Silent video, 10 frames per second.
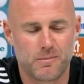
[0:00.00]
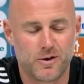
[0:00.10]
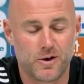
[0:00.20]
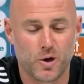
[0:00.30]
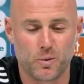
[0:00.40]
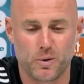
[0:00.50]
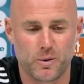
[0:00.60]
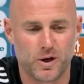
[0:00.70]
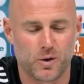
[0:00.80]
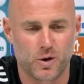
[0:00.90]
No,
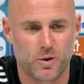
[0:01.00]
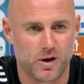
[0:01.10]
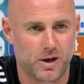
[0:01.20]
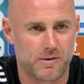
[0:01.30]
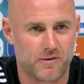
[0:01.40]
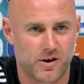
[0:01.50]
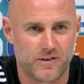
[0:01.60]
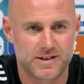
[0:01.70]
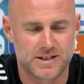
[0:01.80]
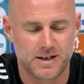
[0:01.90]
we know the quality we've got
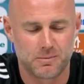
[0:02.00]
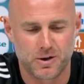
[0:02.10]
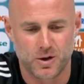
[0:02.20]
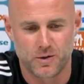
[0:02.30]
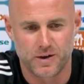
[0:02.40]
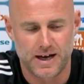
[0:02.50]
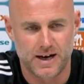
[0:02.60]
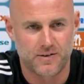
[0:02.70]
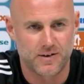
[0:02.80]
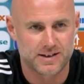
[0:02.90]
in the team. We know that
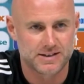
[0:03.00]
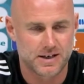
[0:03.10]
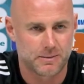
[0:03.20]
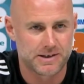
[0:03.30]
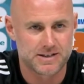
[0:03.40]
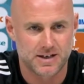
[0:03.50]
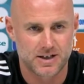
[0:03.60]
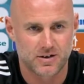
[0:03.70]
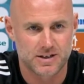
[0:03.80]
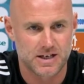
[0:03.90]
Gareth likes to come
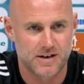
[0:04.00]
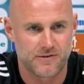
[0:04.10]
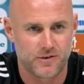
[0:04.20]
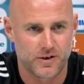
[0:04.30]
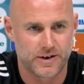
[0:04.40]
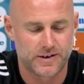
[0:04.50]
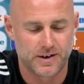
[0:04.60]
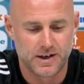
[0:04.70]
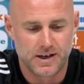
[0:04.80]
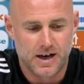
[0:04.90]
inside on his left foot, and
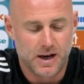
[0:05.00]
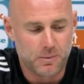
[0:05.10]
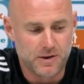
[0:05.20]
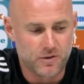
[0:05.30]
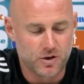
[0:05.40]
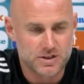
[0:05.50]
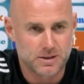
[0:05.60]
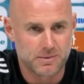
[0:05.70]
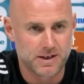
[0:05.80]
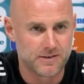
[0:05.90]
when you've got
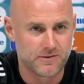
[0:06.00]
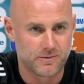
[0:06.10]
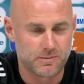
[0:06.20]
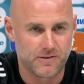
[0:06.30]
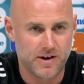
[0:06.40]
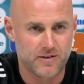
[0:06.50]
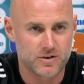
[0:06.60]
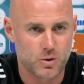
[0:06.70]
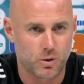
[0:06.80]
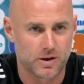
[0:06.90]
somebody of
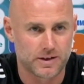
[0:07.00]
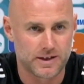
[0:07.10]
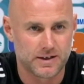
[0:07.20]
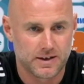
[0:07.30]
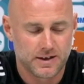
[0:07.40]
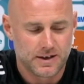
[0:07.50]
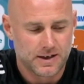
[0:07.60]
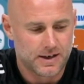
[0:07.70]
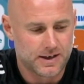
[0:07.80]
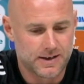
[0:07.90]
Aaron's quality
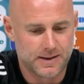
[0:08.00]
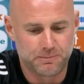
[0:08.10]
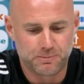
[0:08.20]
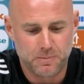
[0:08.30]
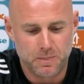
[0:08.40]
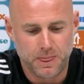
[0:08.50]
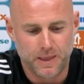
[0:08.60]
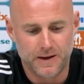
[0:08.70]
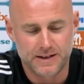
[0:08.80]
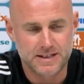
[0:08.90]
and
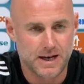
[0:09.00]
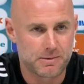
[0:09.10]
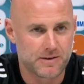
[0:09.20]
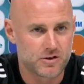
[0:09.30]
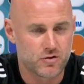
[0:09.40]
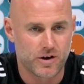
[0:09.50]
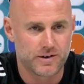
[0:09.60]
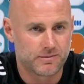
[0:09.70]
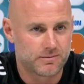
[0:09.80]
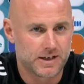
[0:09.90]
timing of his
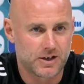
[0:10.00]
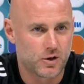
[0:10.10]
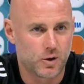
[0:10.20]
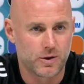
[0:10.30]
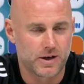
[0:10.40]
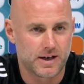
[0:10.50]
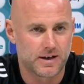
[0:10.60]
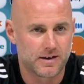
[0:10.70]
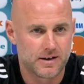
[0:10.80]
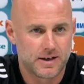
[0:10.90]
run, then you're gonna